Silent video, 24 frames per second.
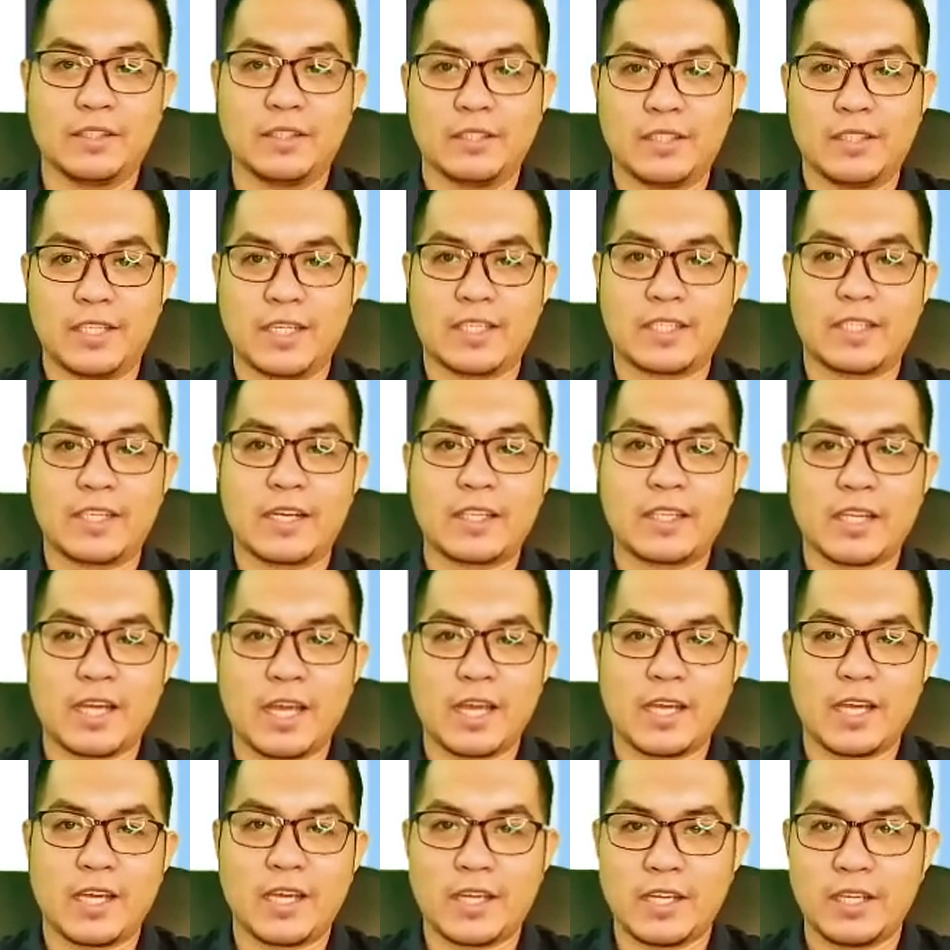It's not
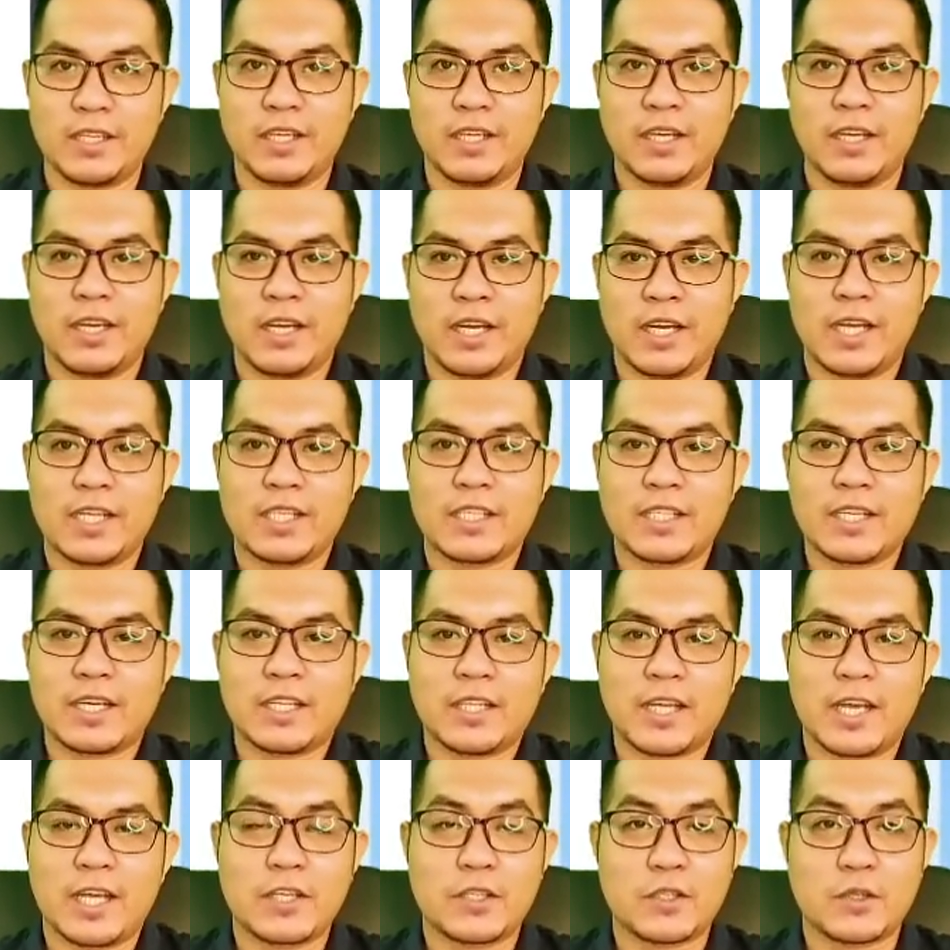a
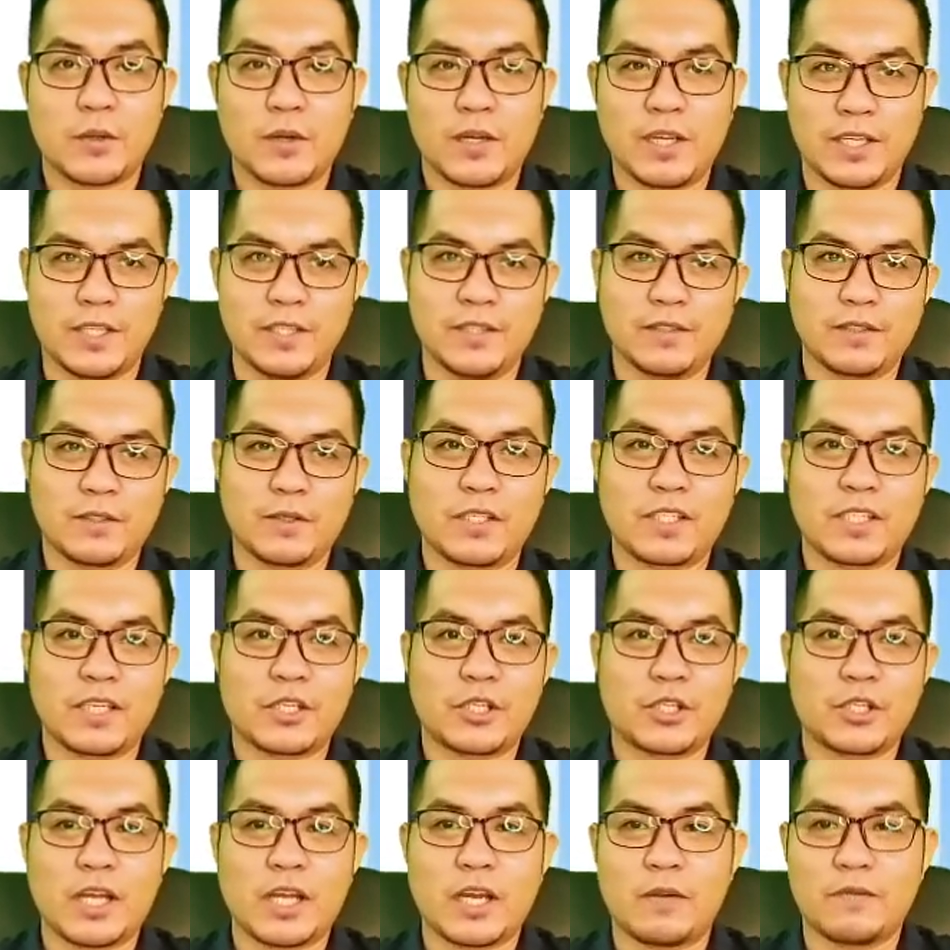solid. So it's a
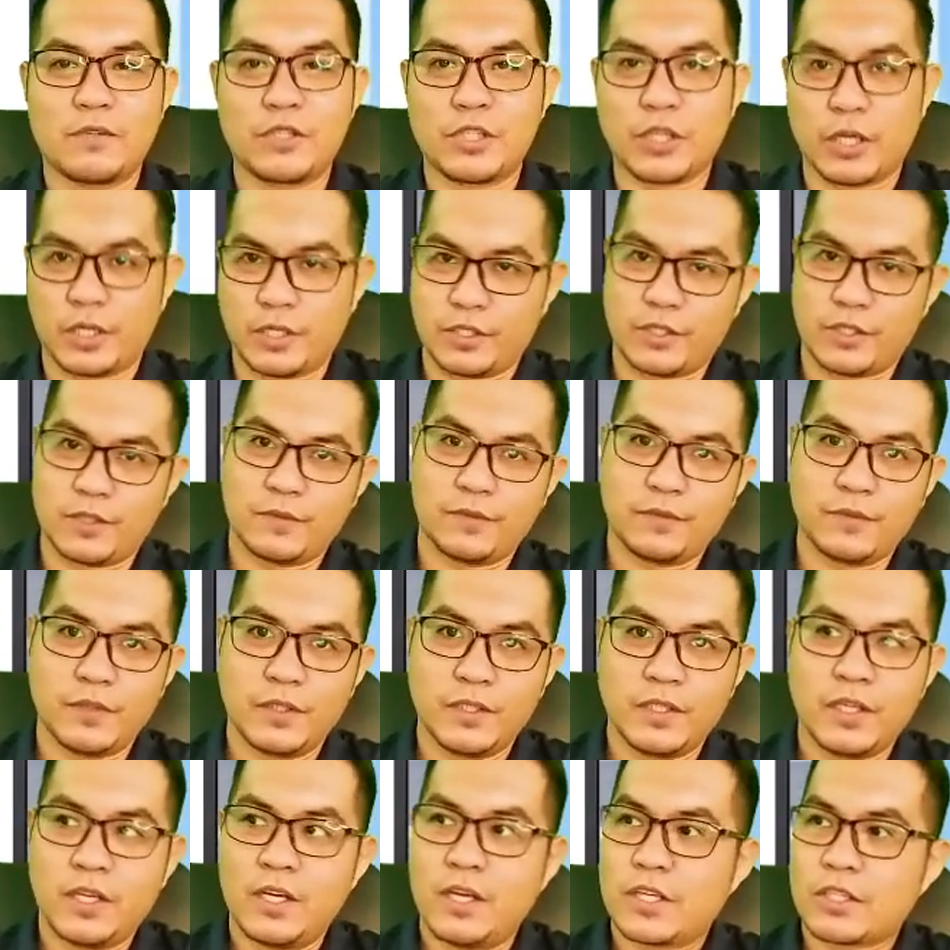shell of charge.
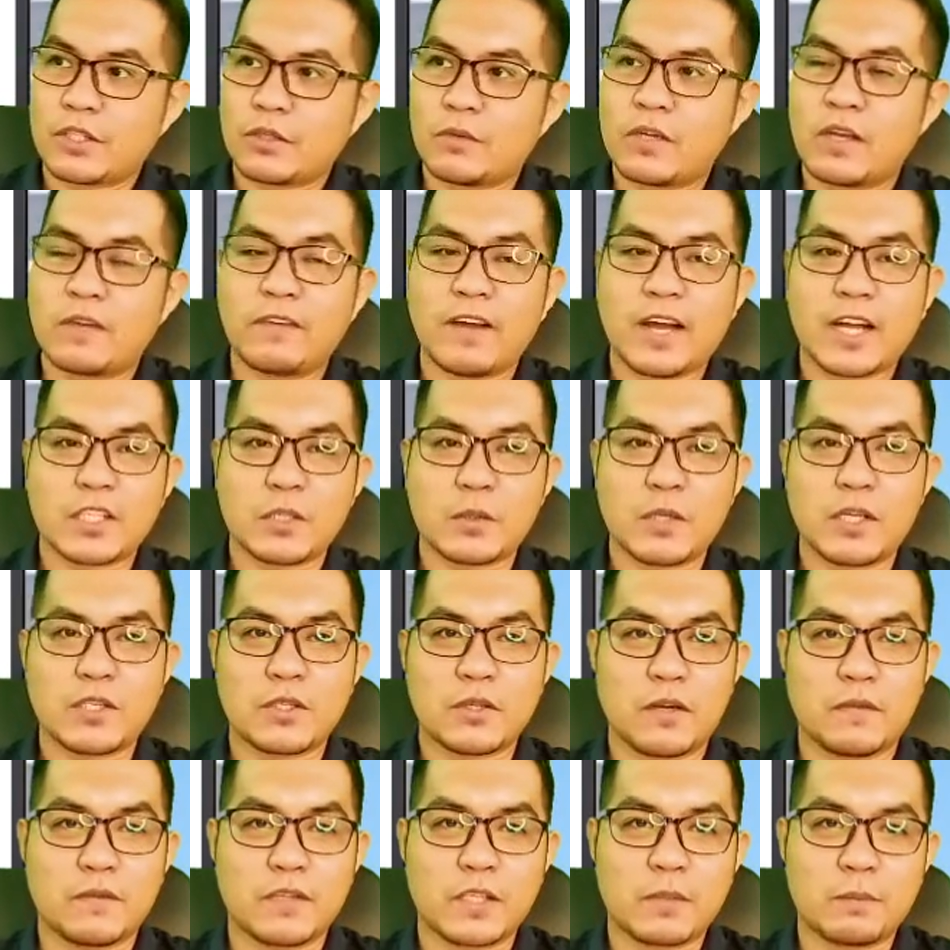So we have actually
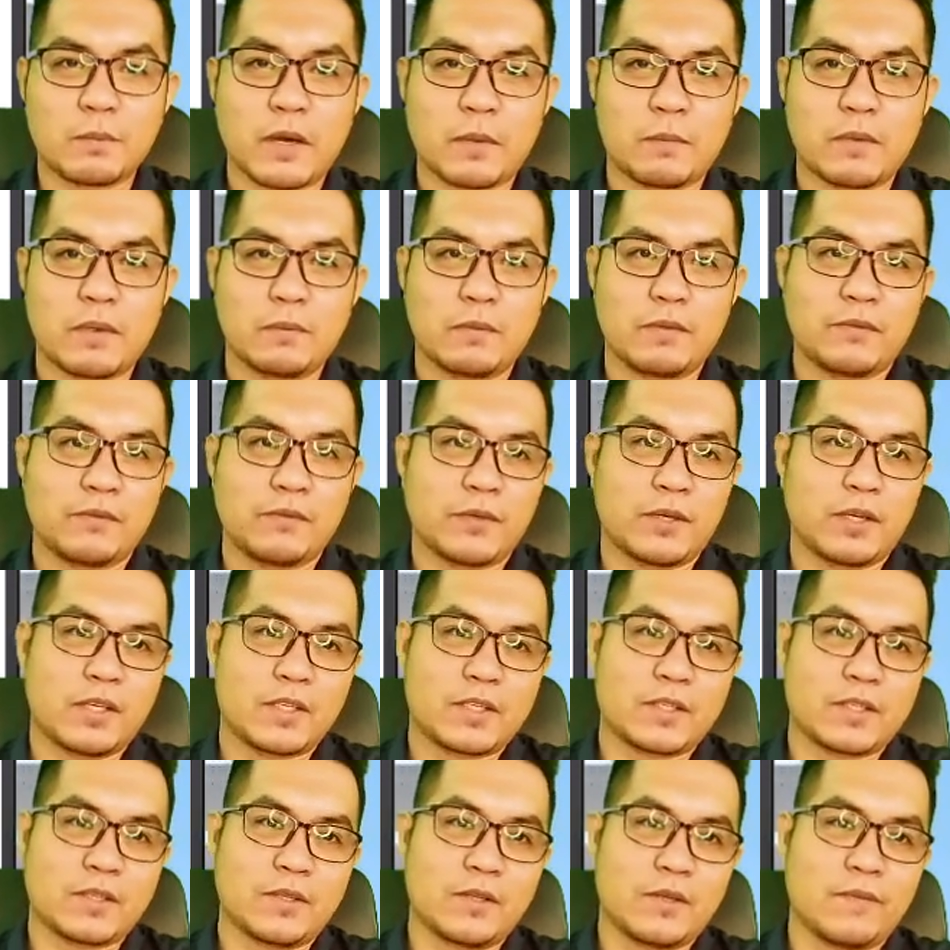solved this problem before.
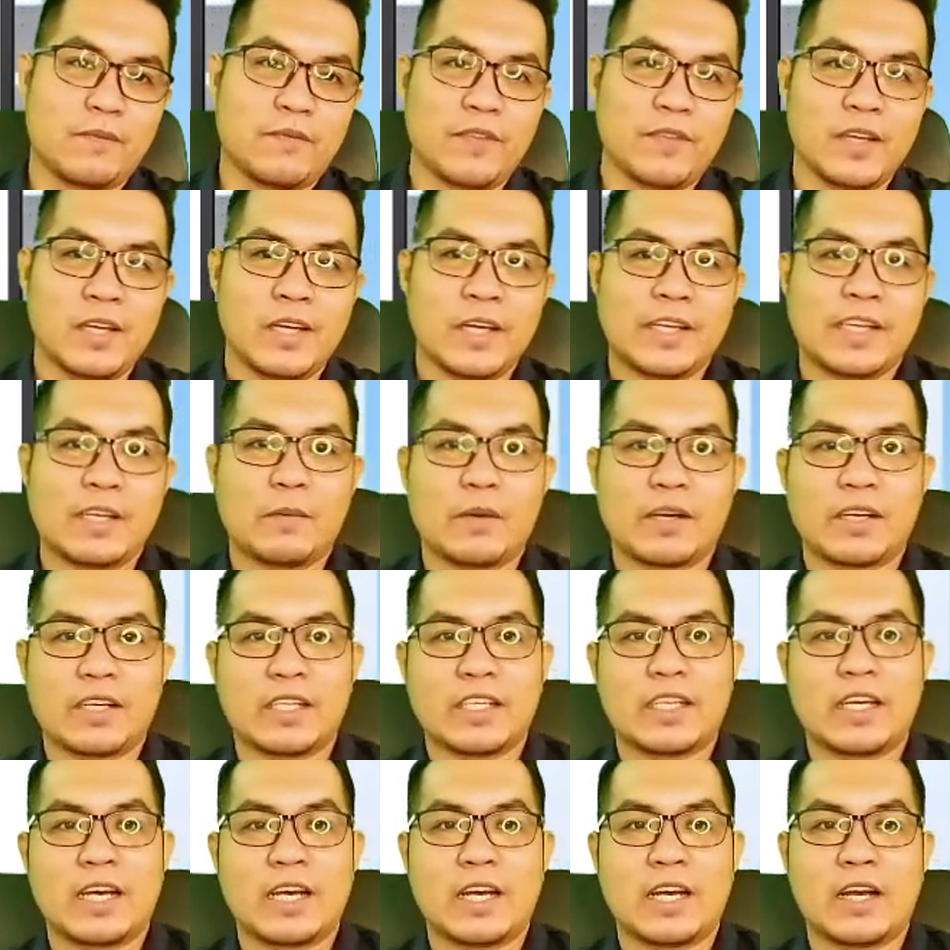So
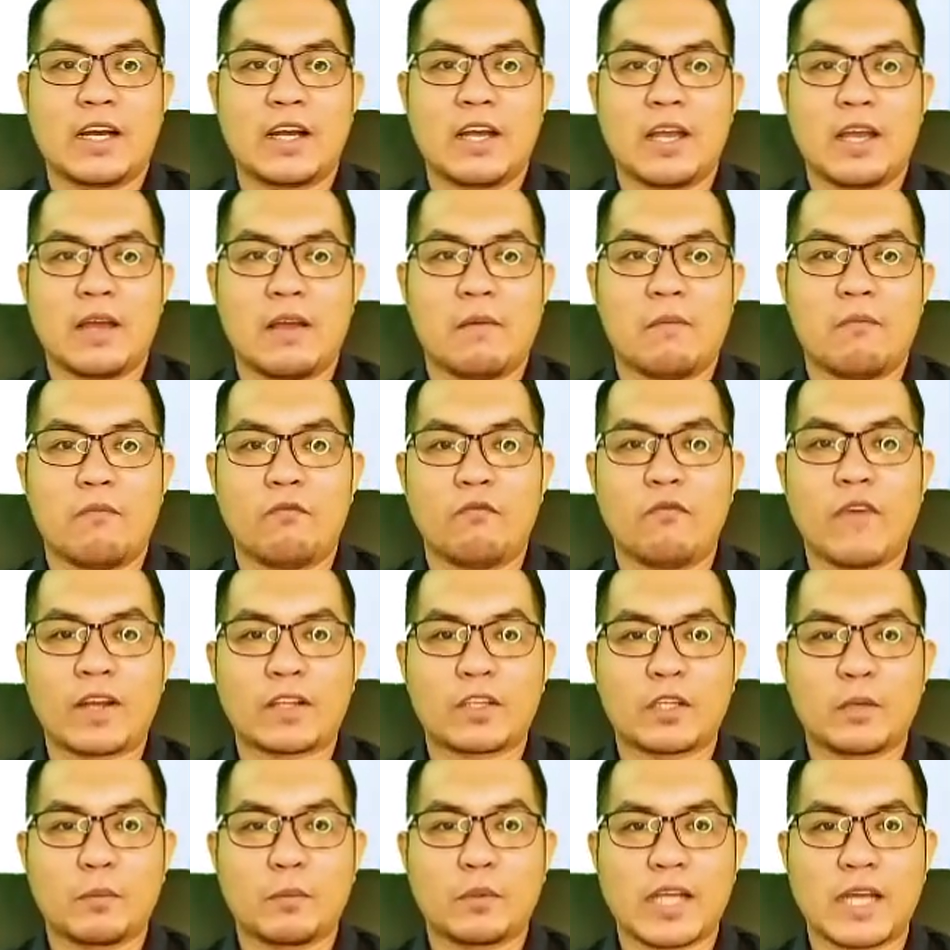the
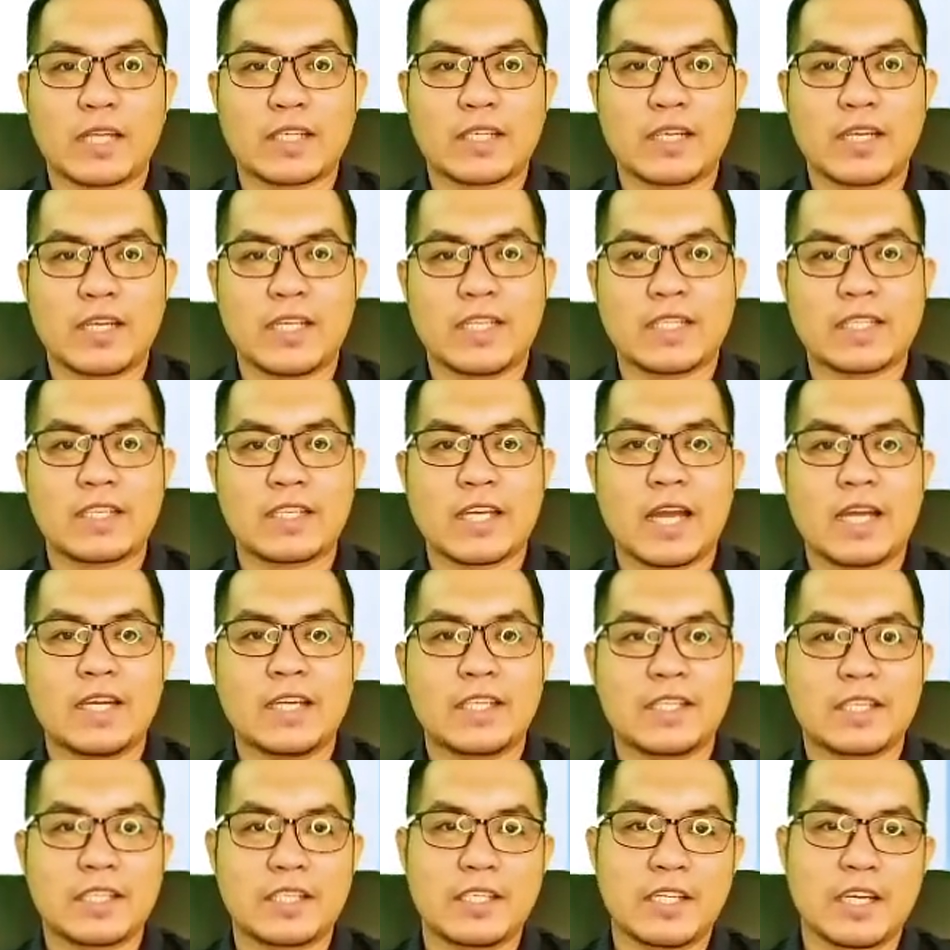vector potential inside
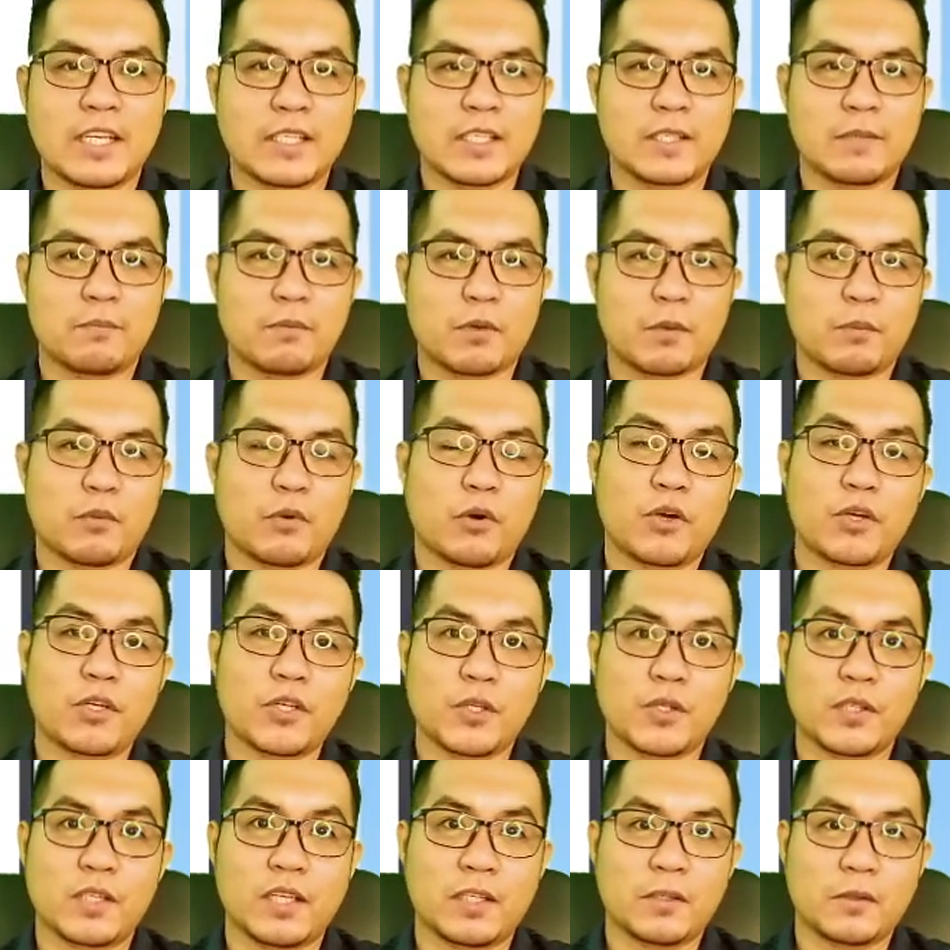is just
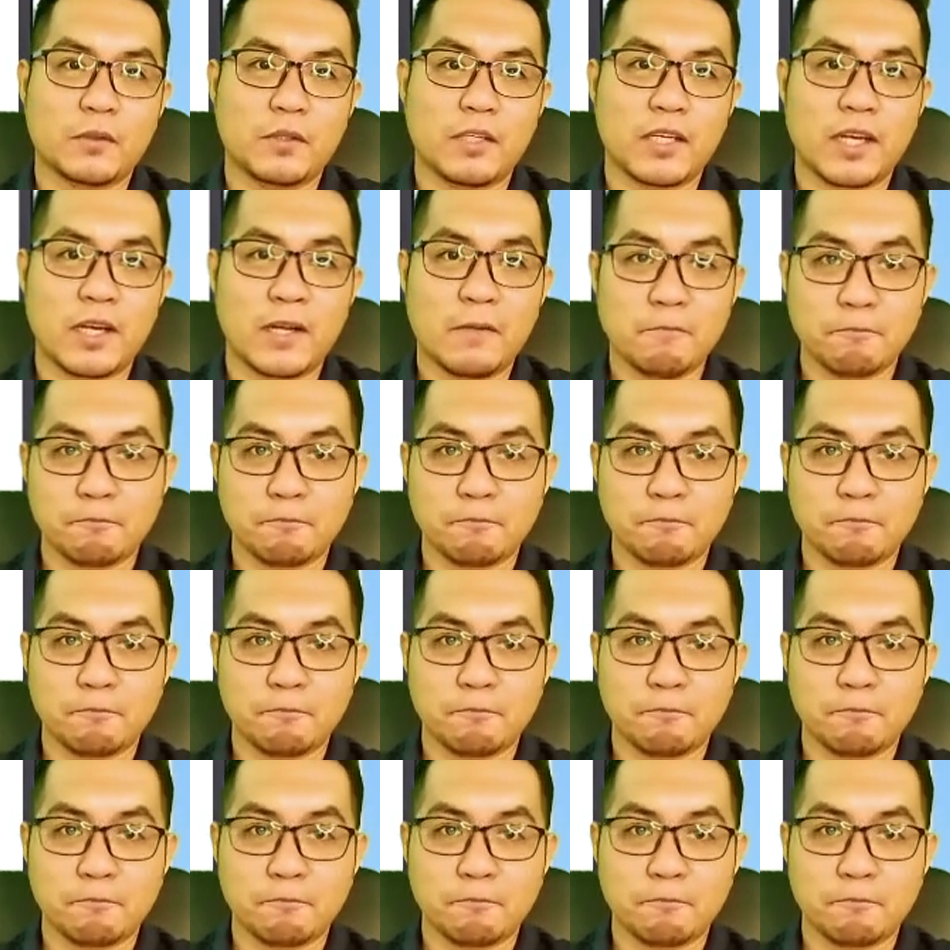proportional to the